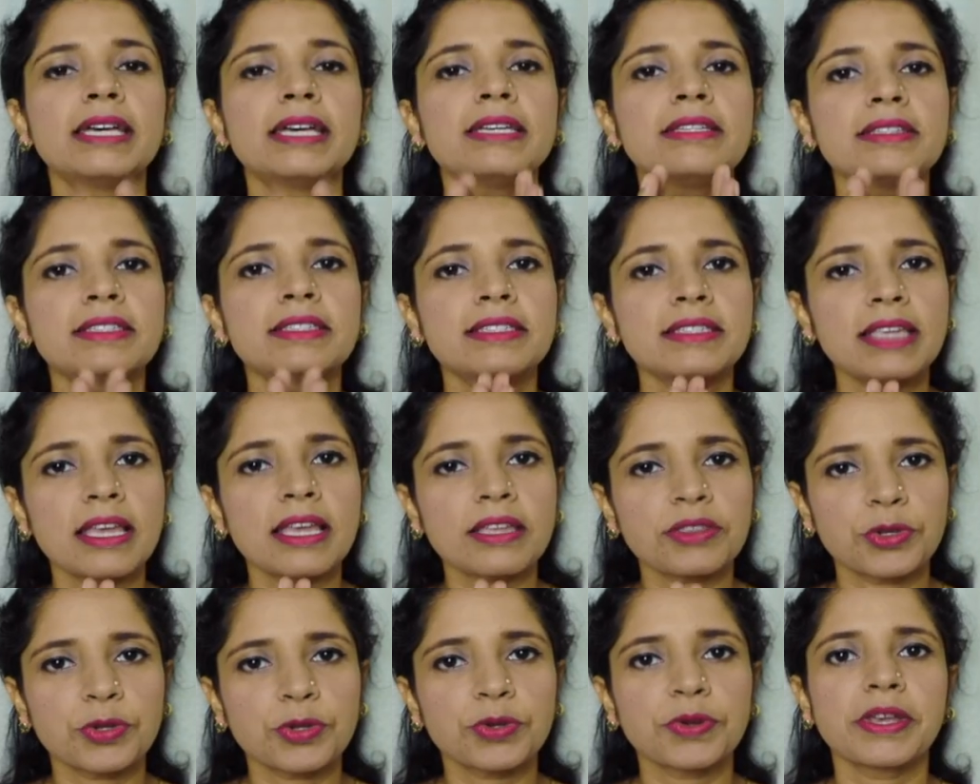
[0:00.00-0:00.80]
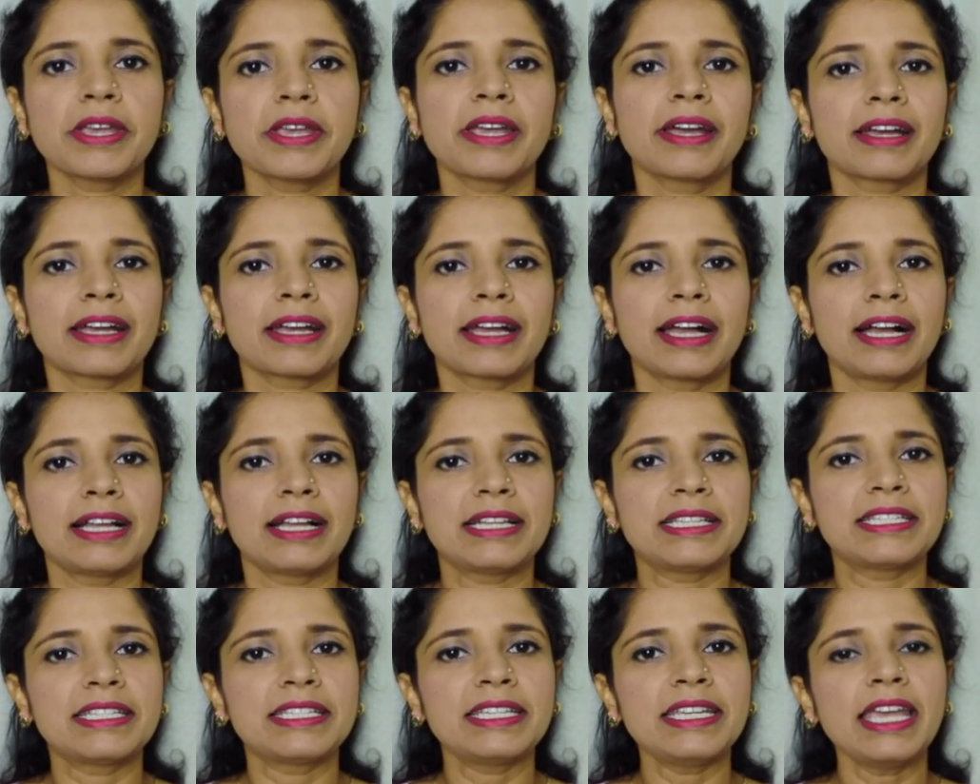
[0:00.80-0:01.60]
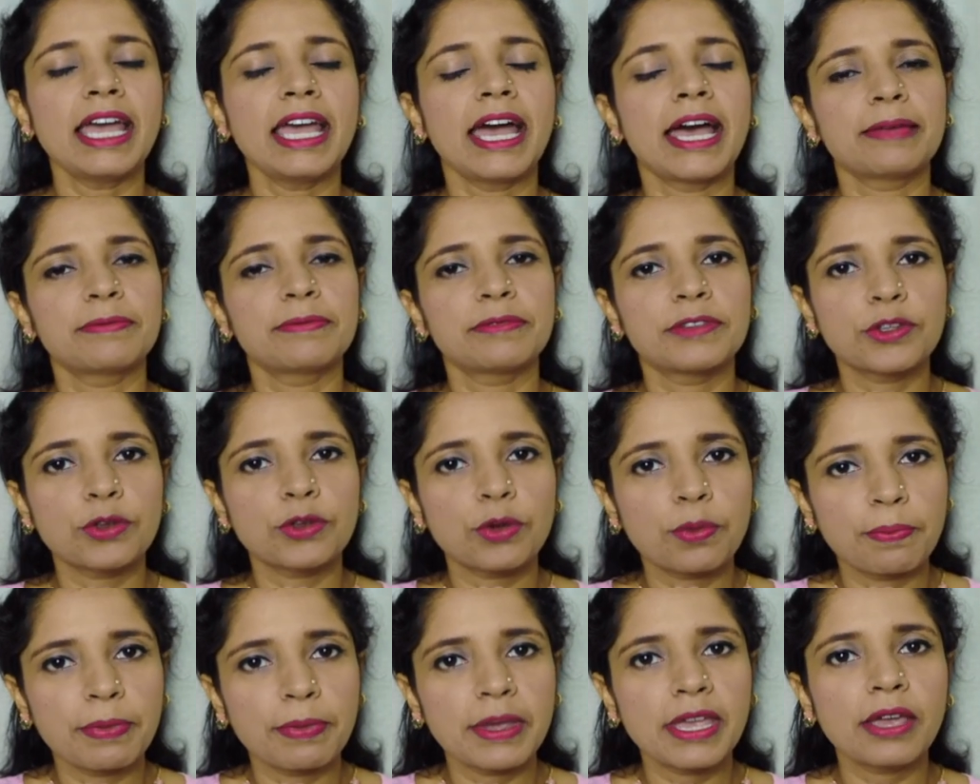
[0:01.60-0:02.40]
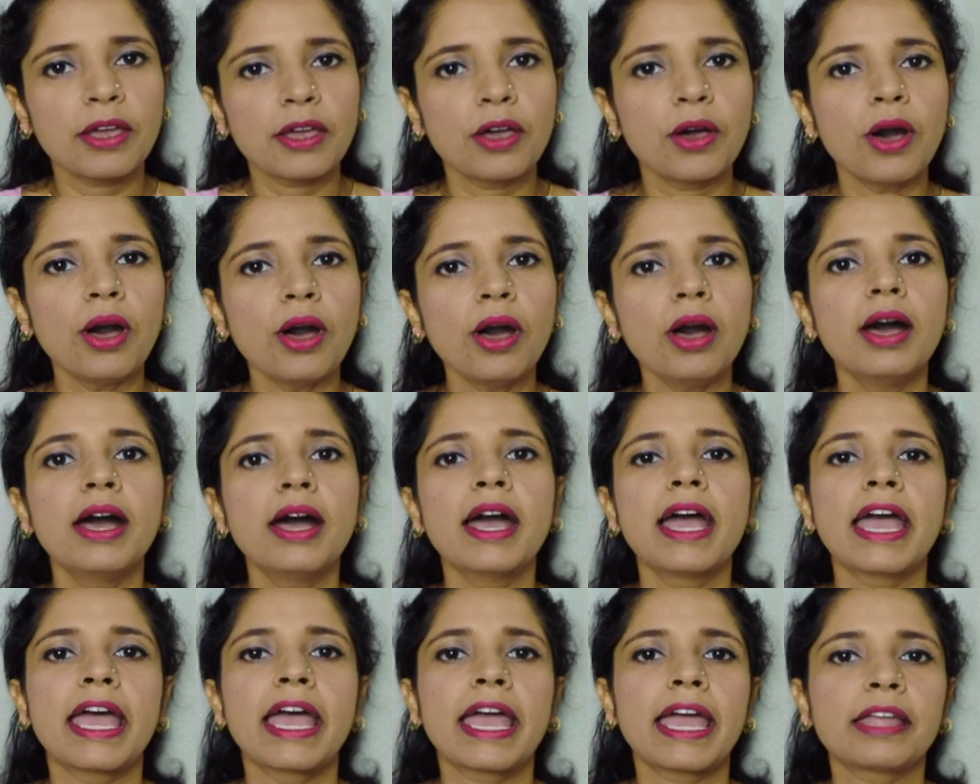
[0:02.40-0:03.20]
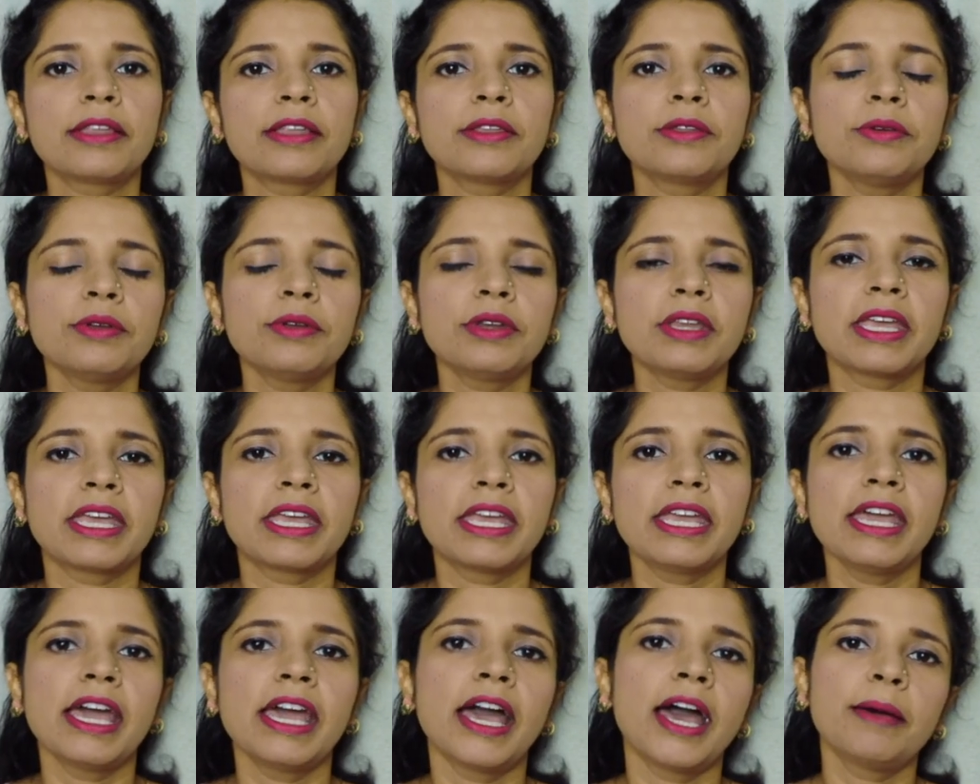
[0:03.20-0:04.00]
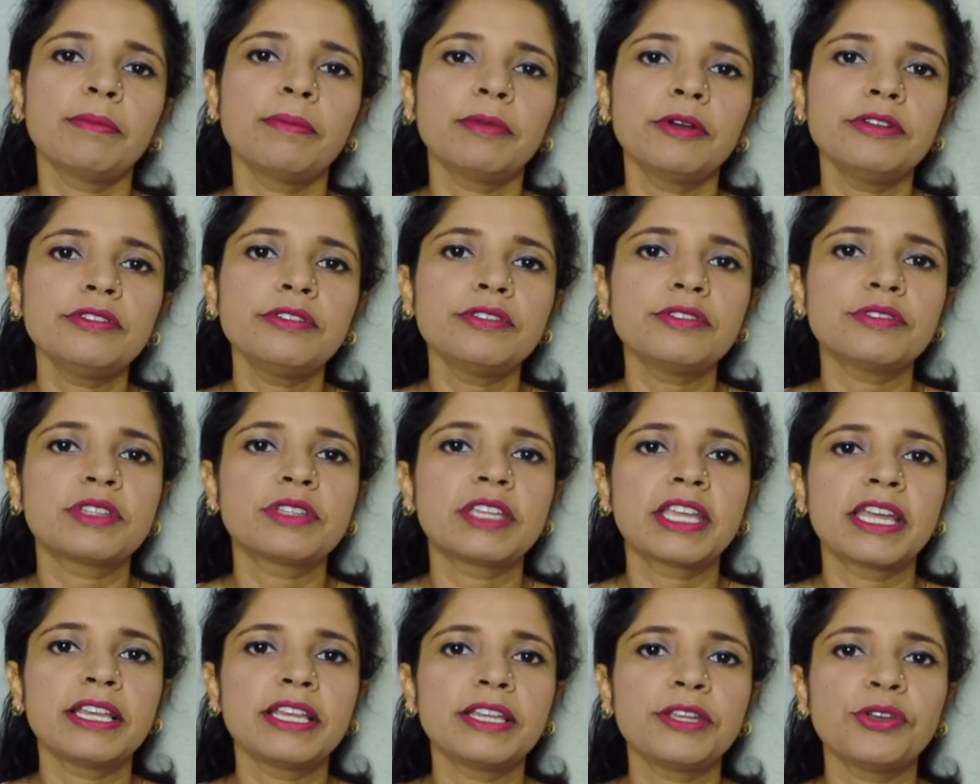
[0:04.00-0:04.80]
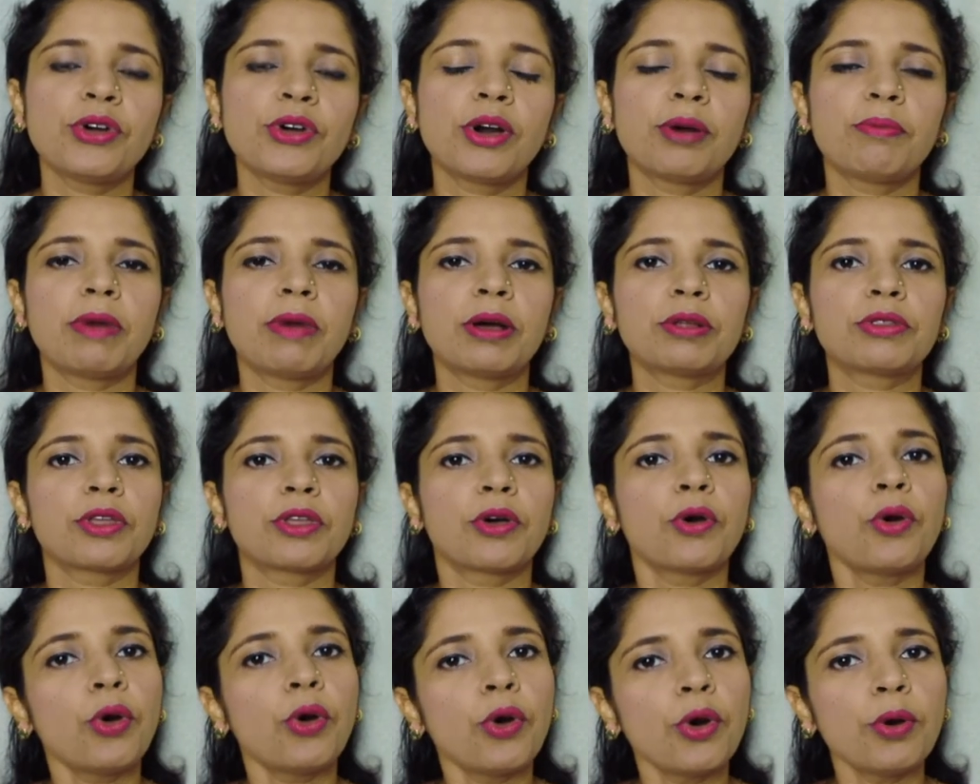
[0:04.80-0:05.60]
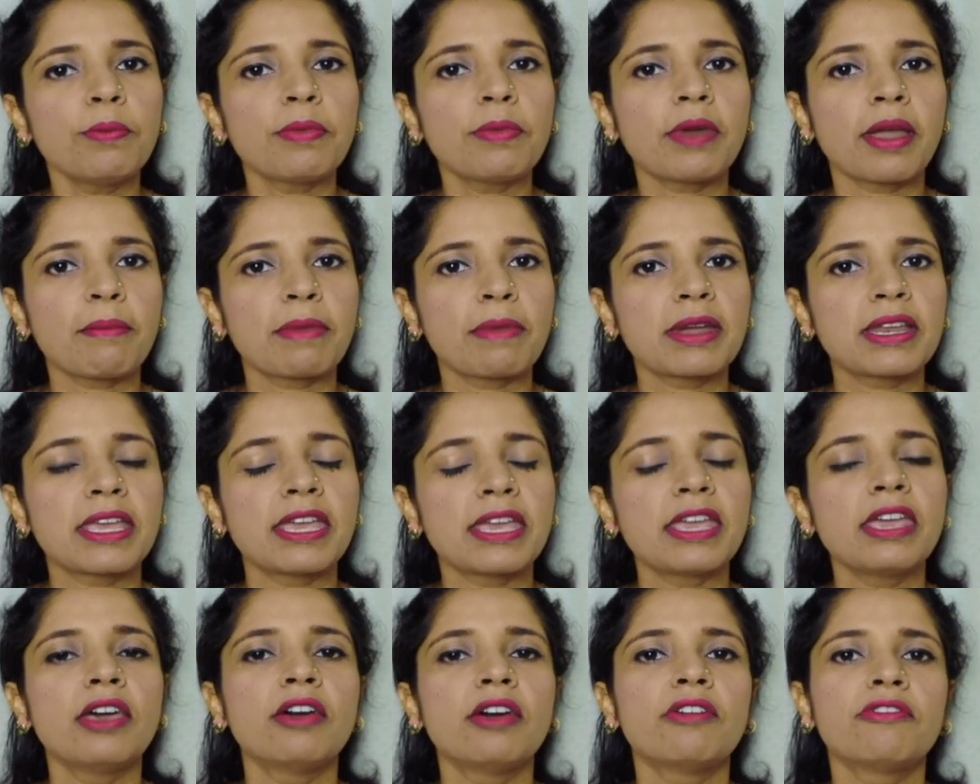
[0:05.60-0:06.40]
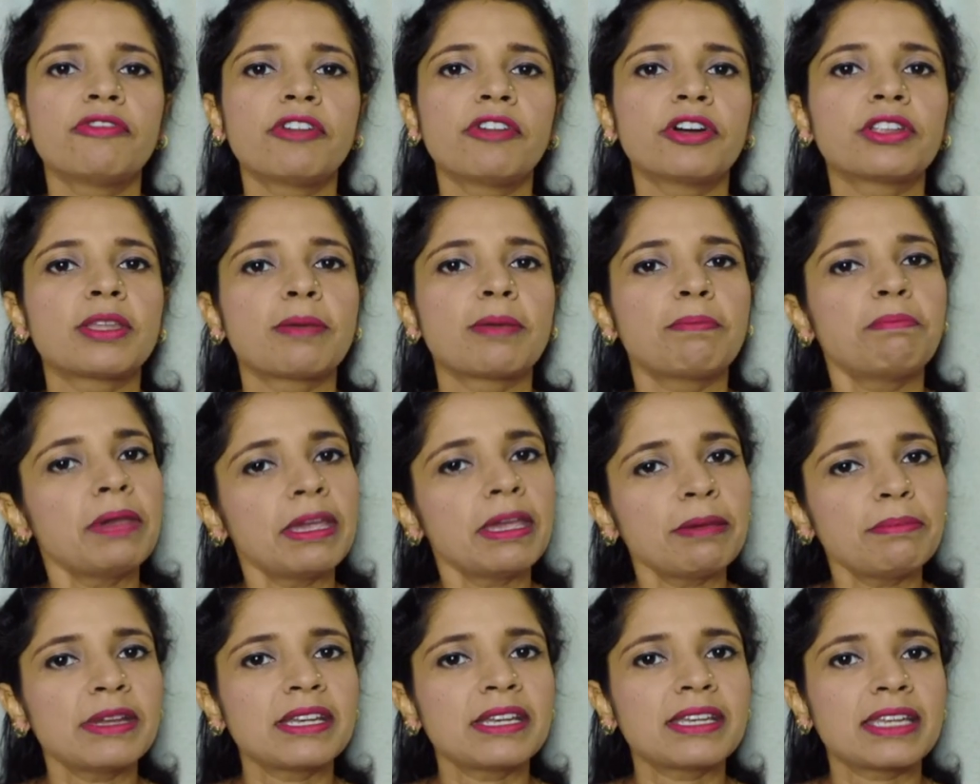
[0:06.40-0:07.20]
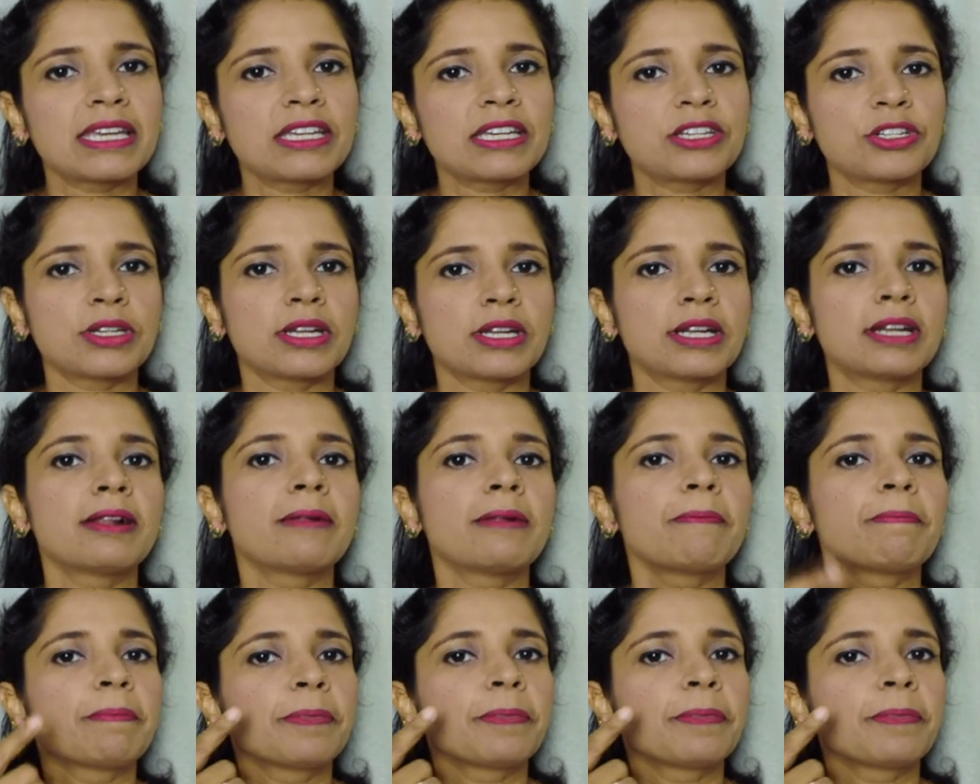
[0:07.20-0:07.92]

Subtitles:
Satriya Kalji, I'm Subiko, and today I'm going to tell you about the home remedy for the pigmentation,